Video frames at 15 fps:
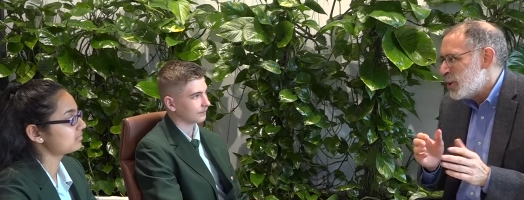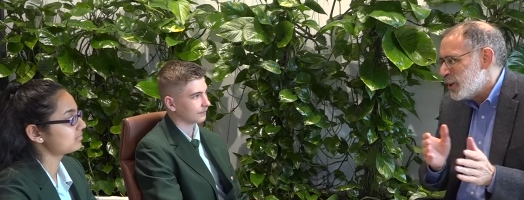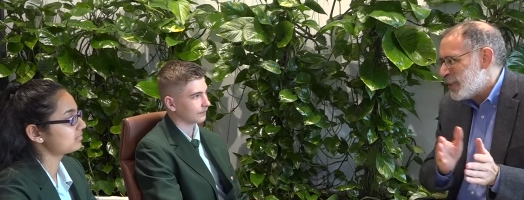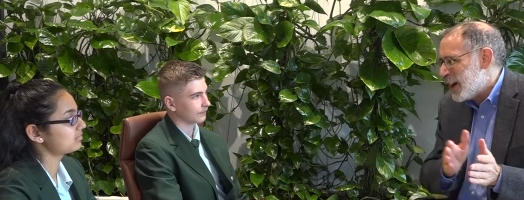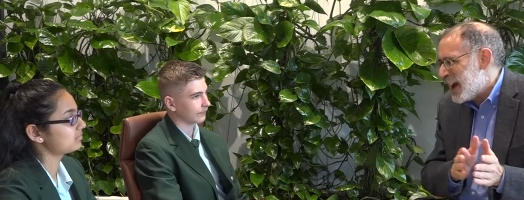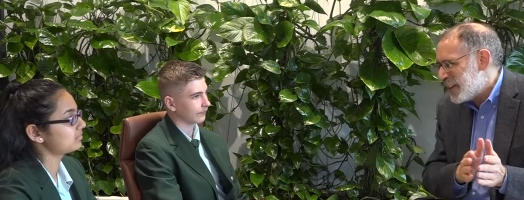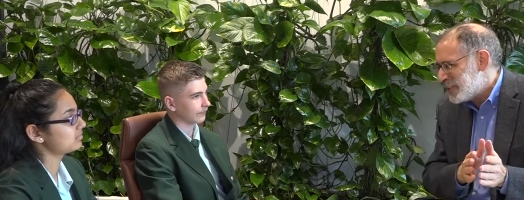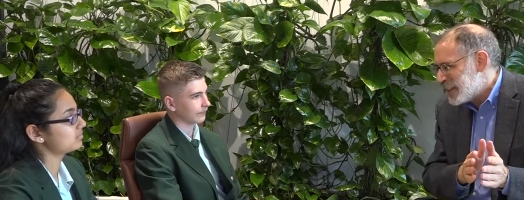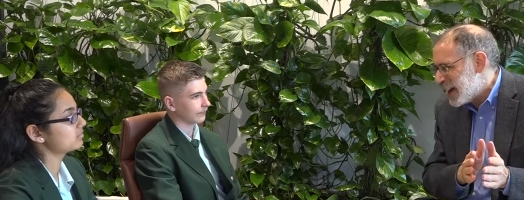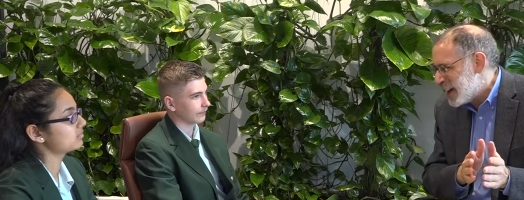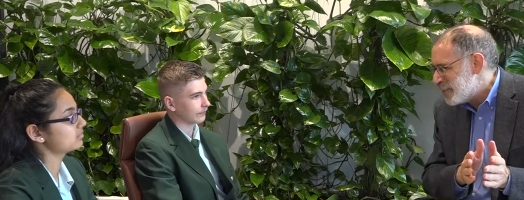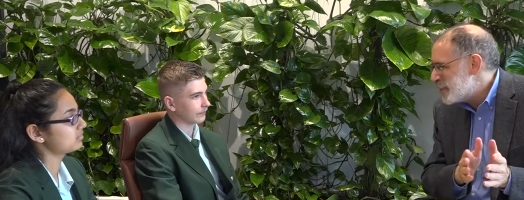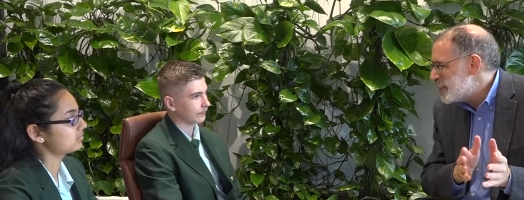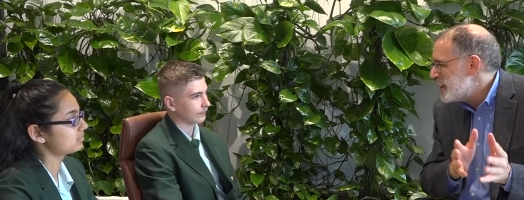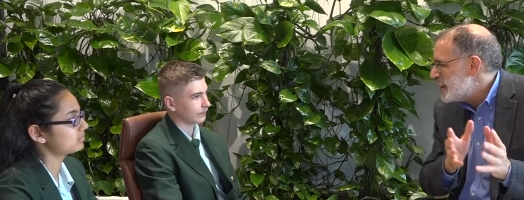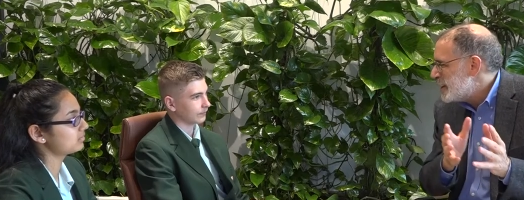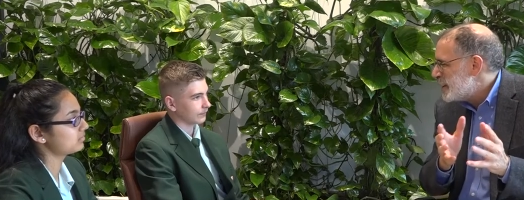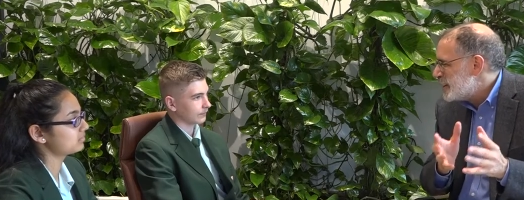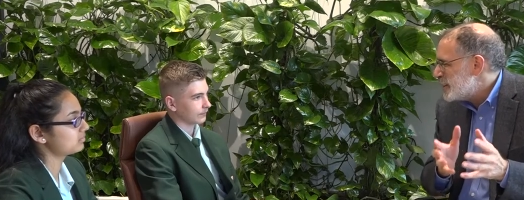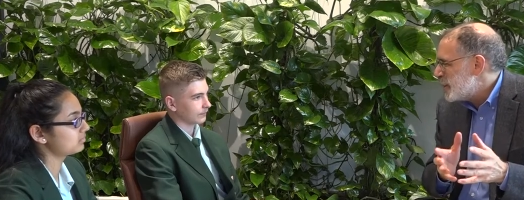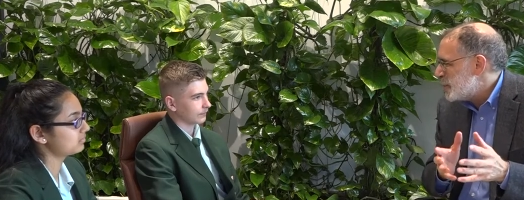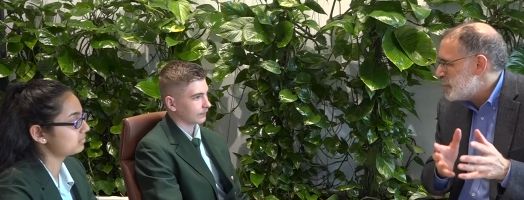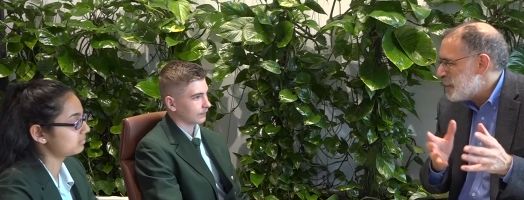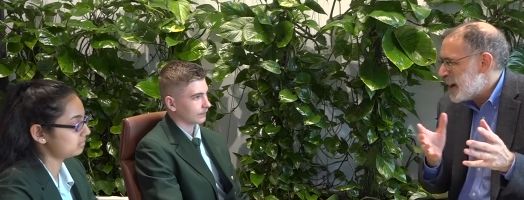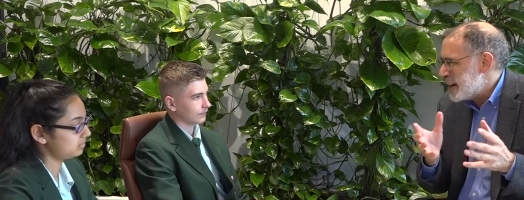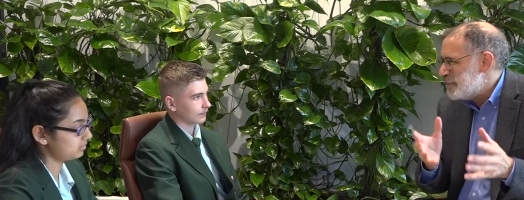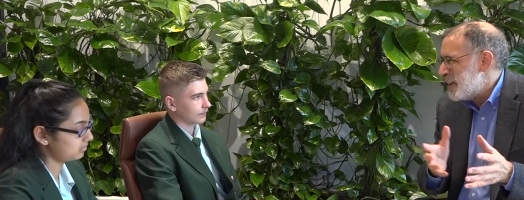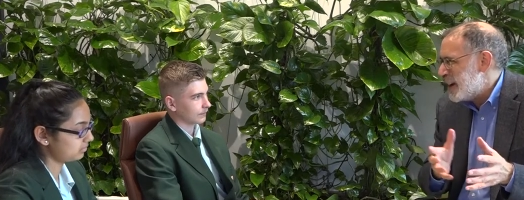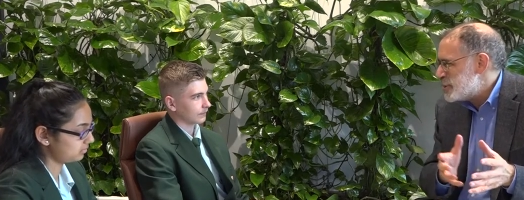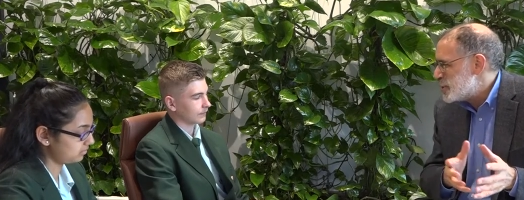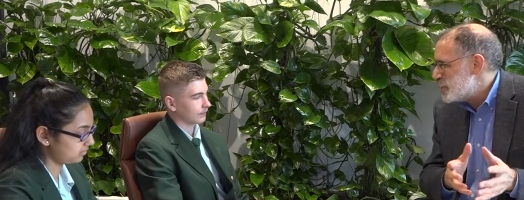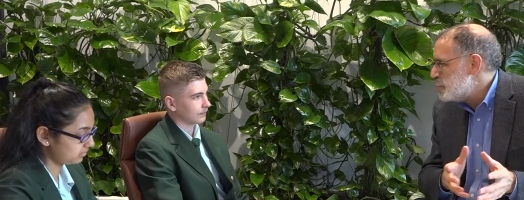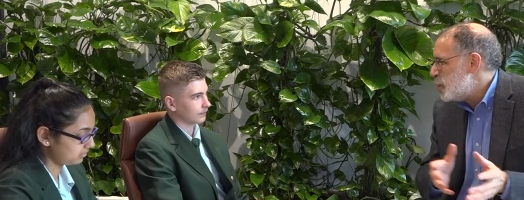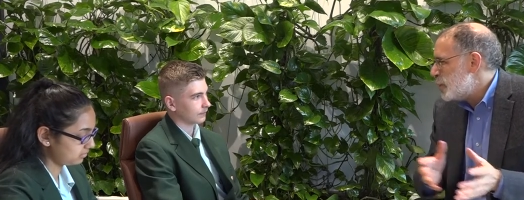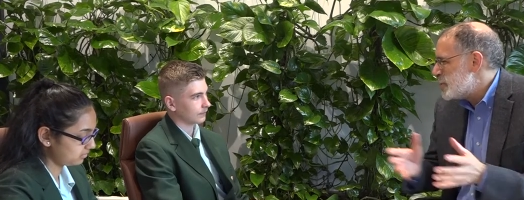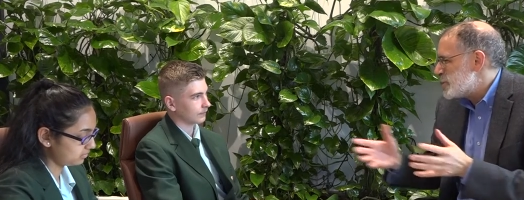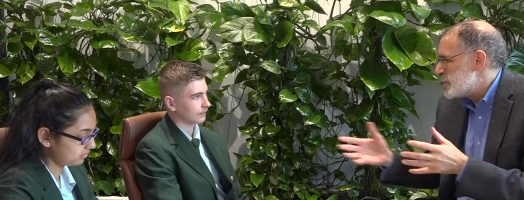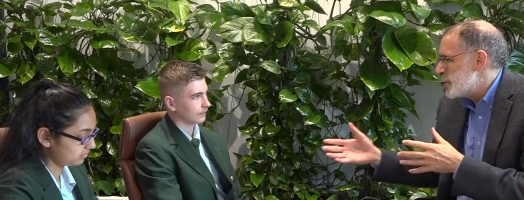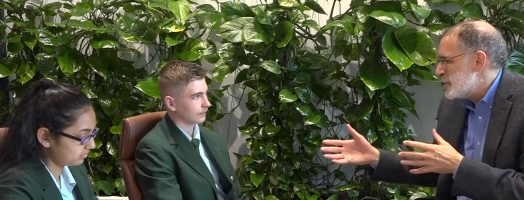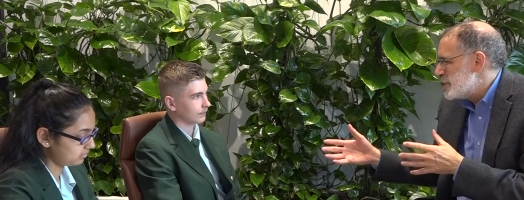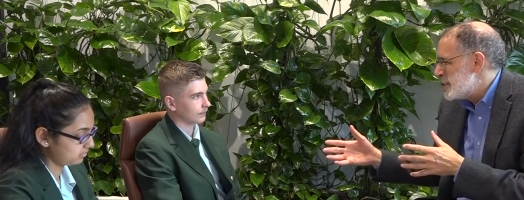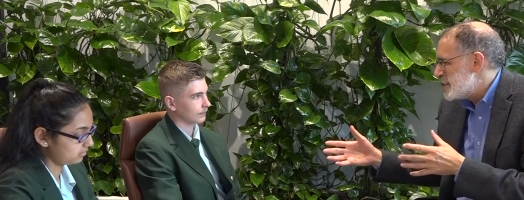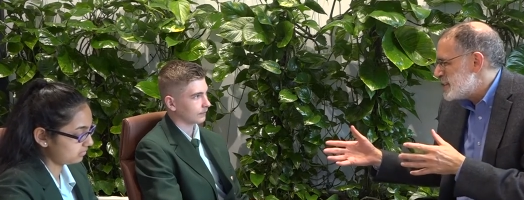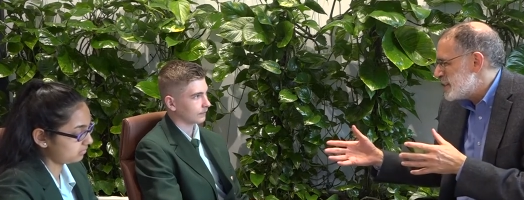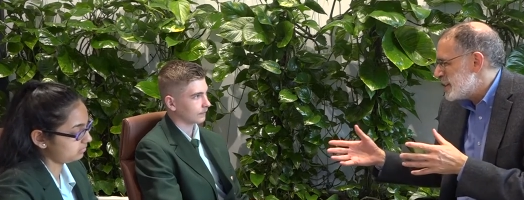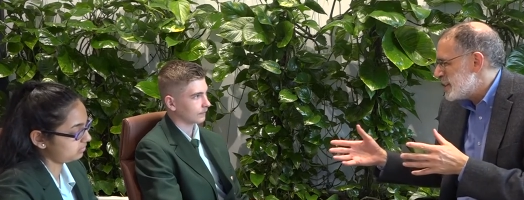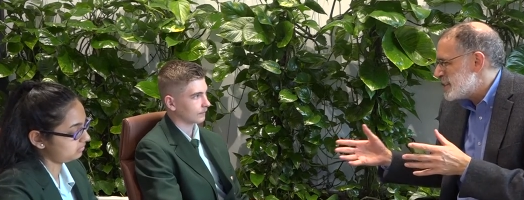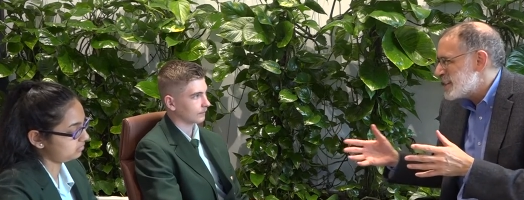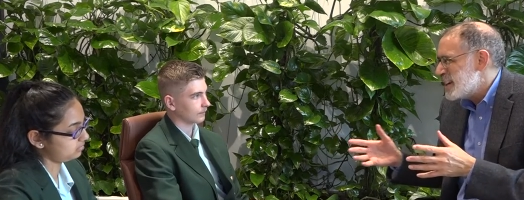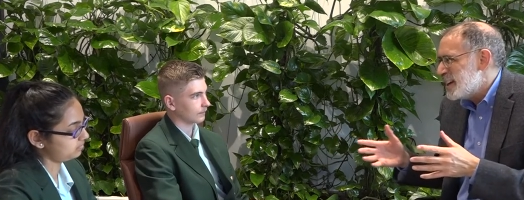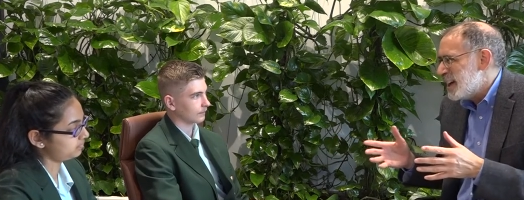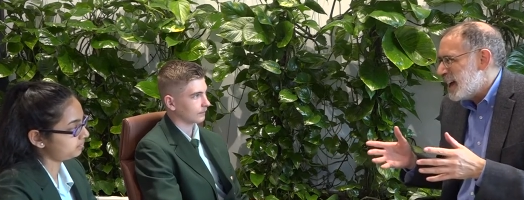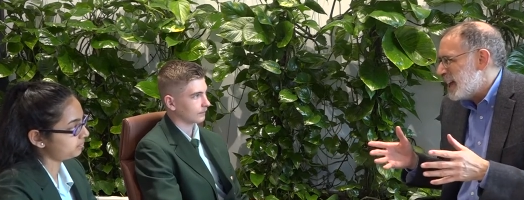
Speaker 1: or if I have to have, you know, my invention move a certain distance,